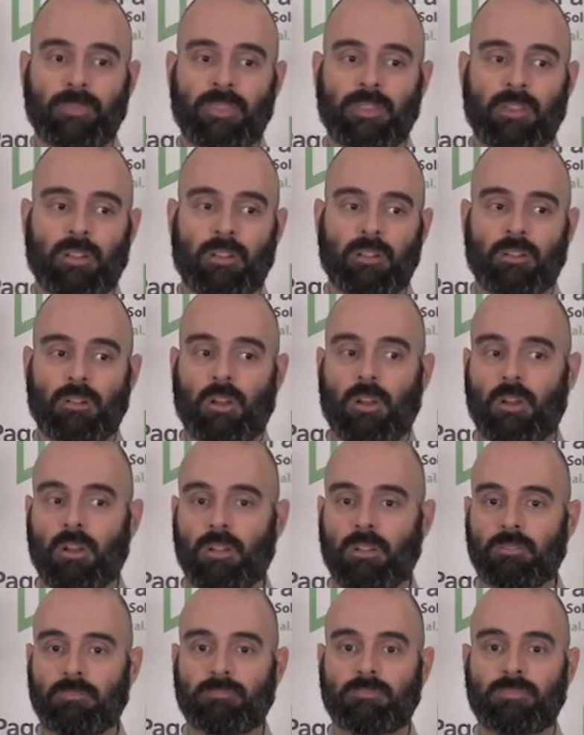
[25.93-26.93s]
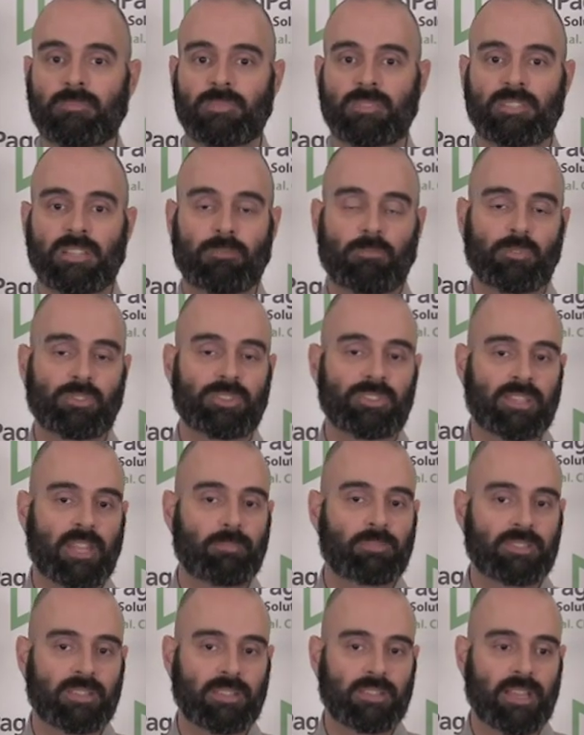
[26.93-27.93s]
There are several
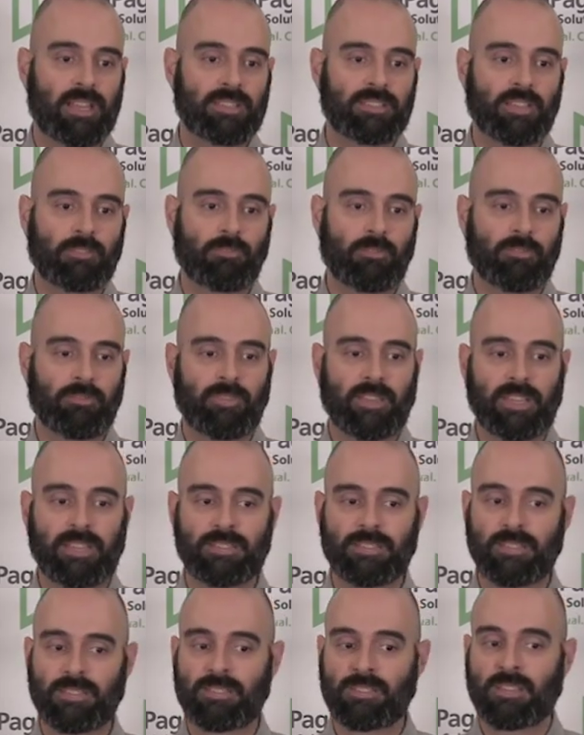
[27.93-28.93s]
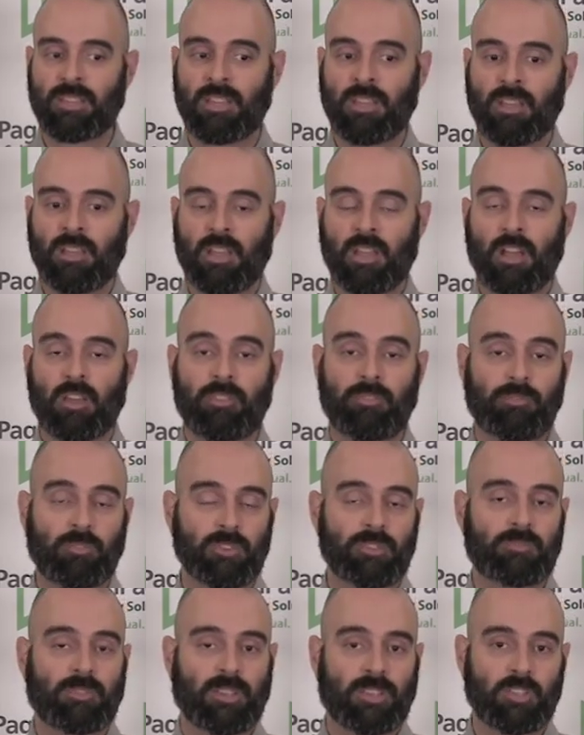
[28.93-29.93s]
steps to that, several phases. The
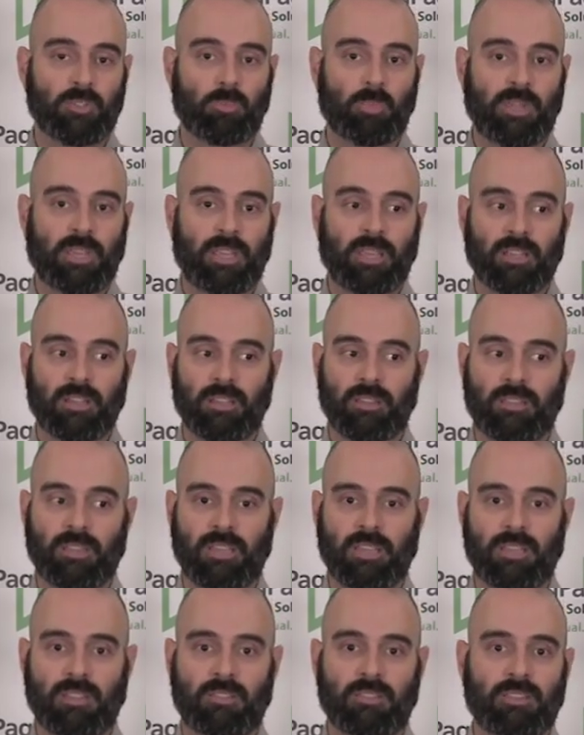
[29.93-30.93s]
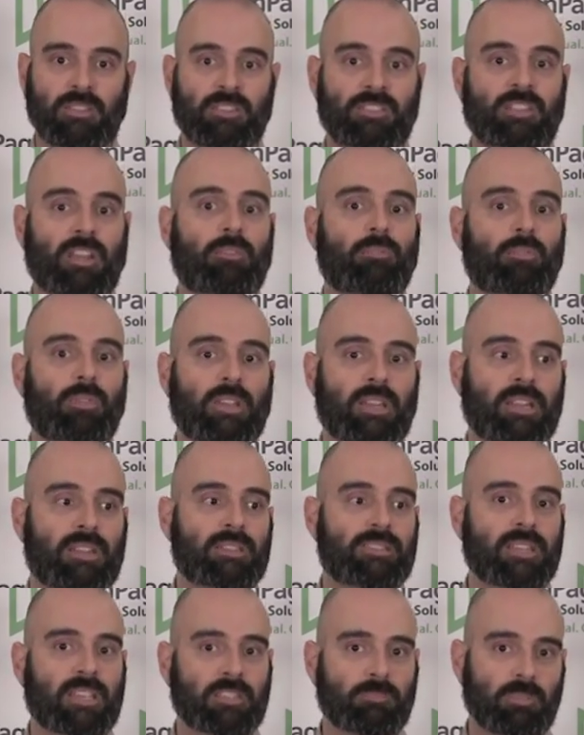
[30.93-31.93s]
first phase being the discovery and
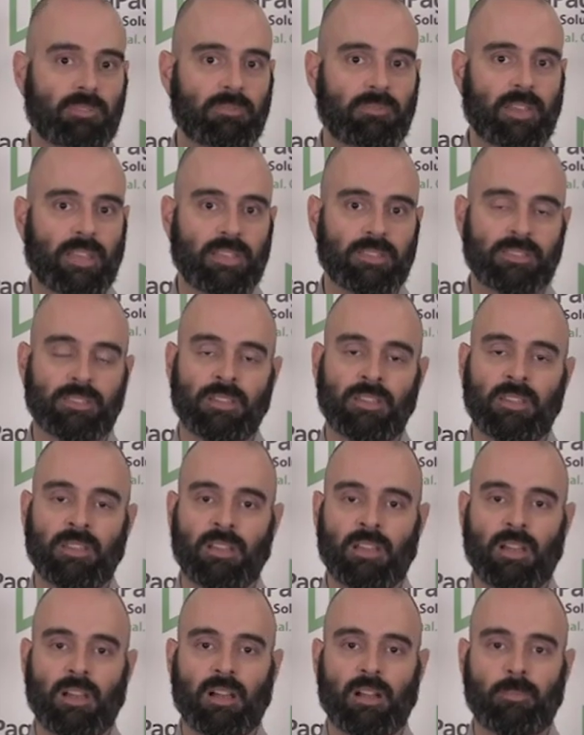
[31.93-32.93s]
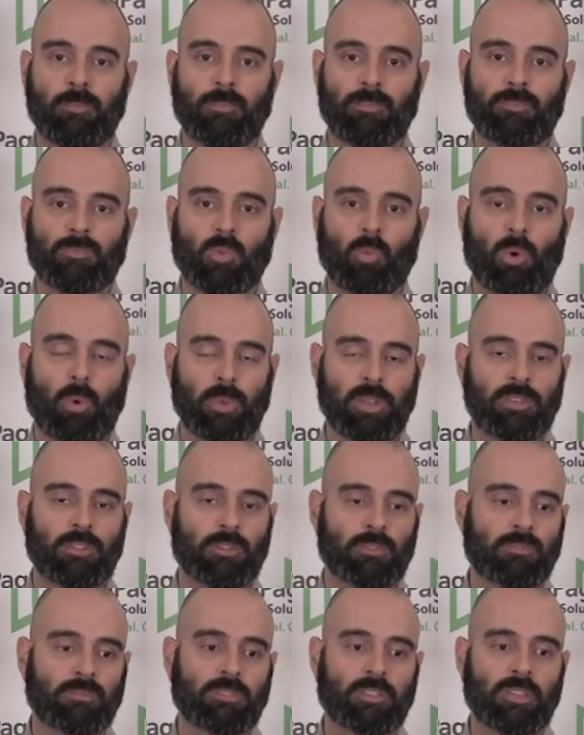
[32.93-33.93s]
assessment phase. What we
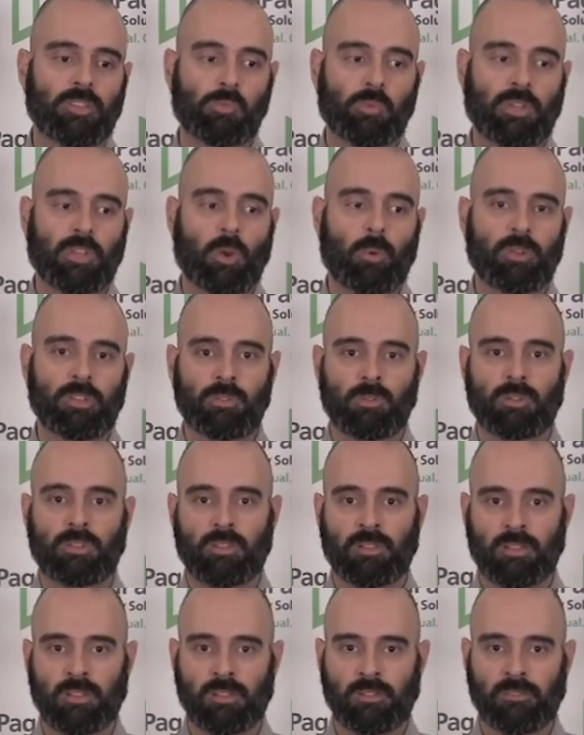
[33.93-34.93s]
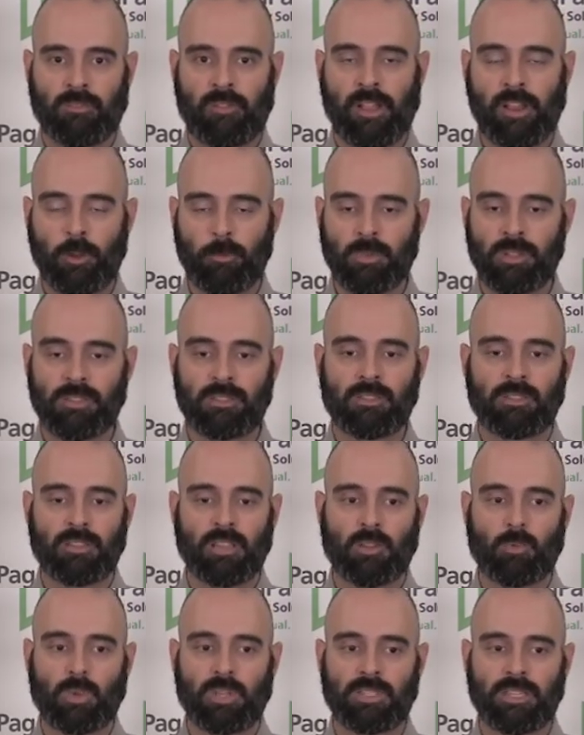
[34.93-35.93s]
do is we go into an environment
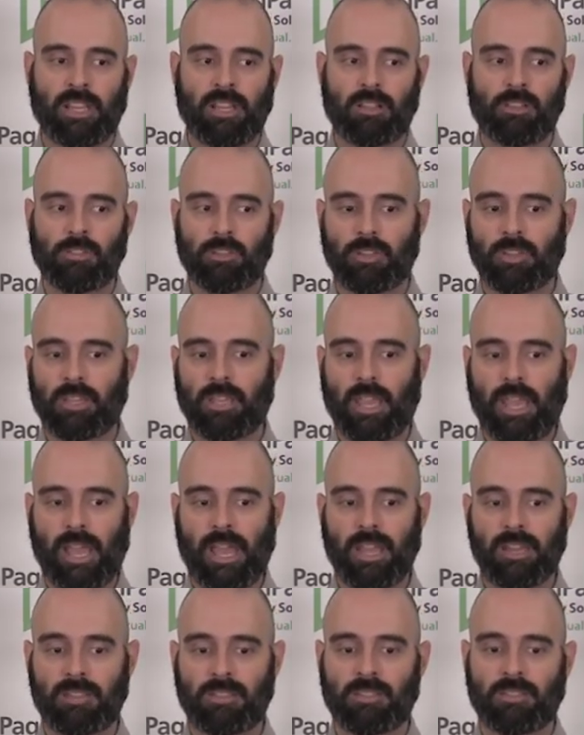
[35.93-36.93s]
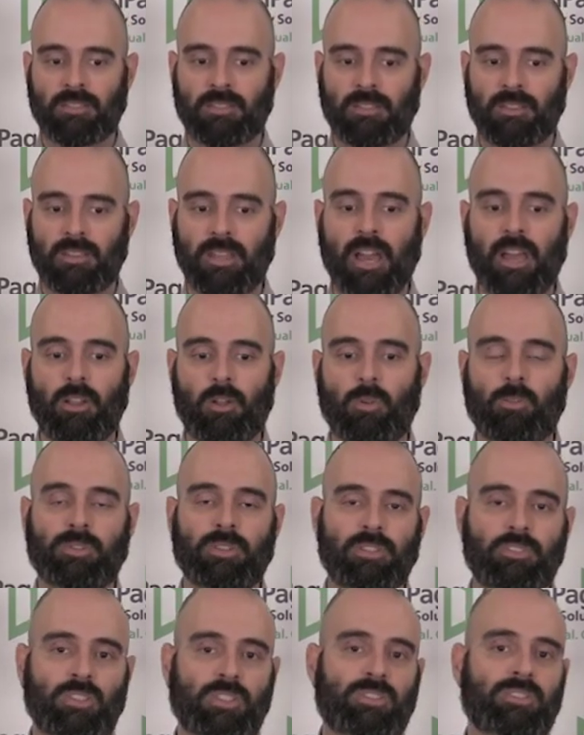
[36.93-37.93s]
and we take a look at not
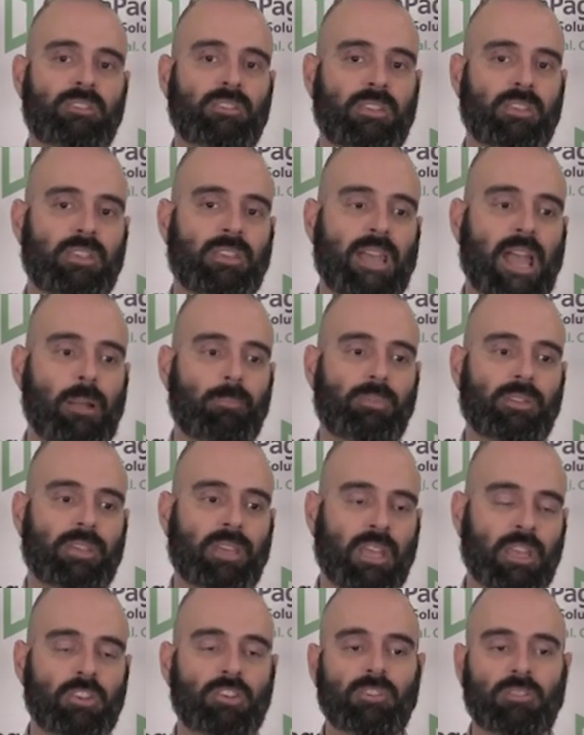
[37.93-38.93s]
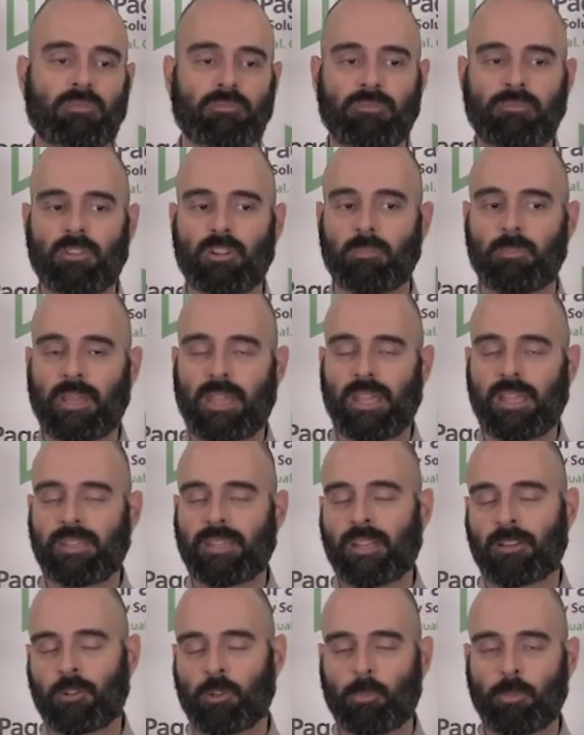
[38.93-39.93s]
only just the application from a
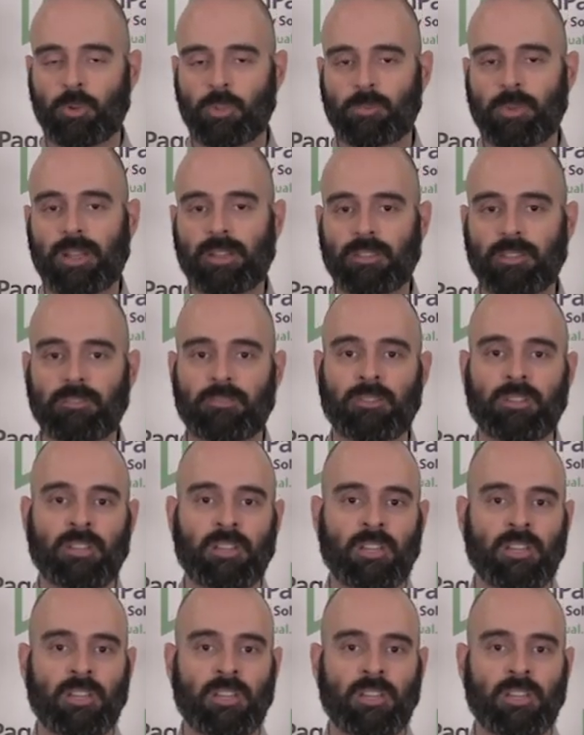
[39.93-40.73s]
technical perspective,